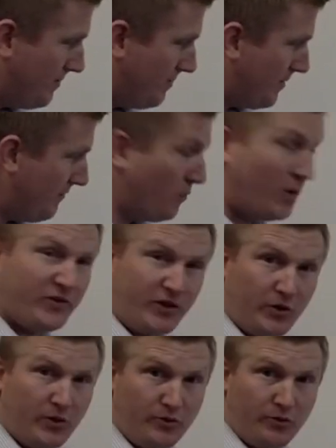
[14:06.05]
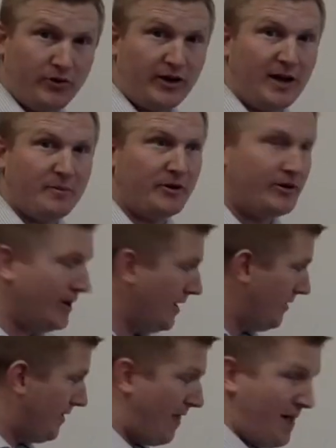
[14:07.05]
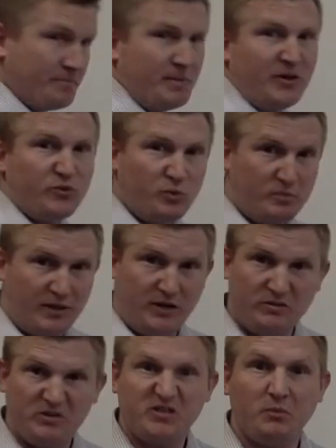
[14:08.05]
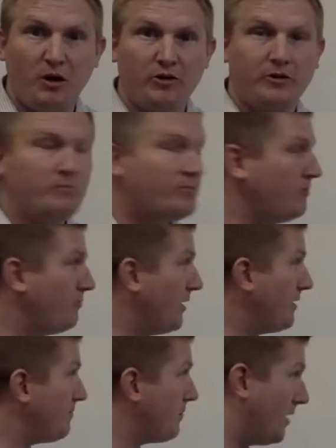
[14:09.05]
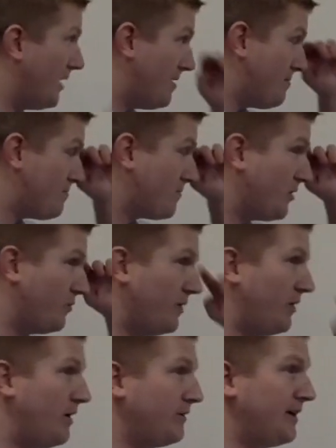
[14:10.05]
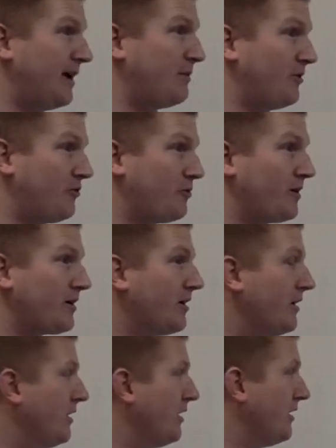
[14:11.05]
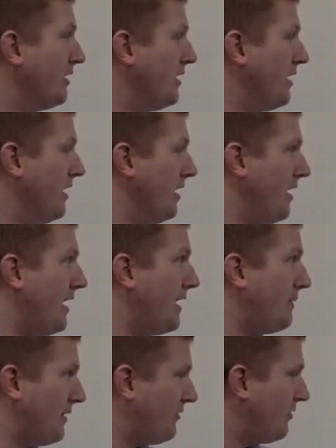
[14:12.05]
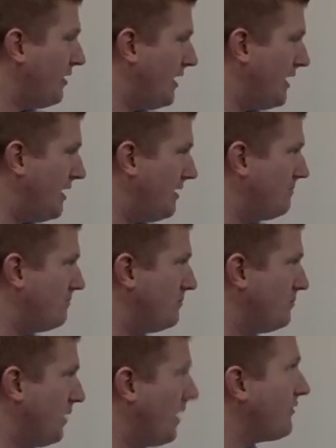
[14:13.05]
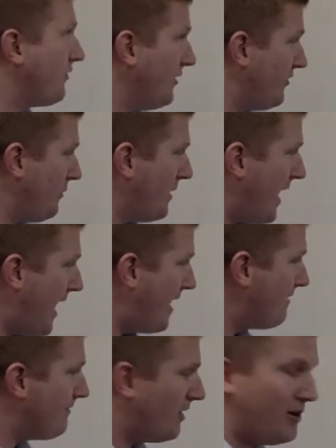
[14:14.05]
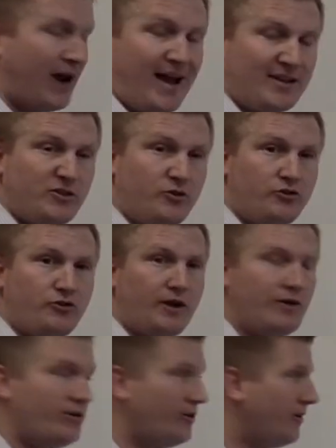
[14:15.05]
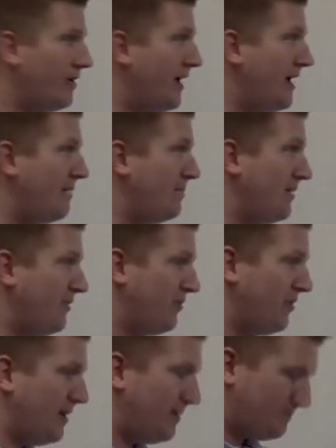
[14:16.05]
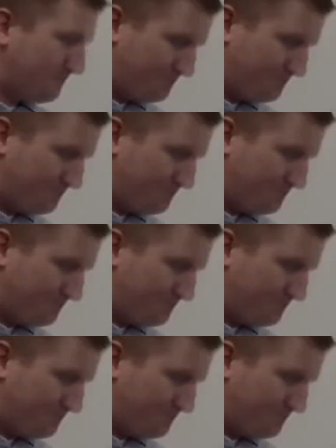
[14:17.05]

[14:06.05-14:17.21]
if it wasn't going through the diameter, then that base would be smaller, right? Because we know how diameters work. Anyways, all right, so let's say we have our axial triangle ABC.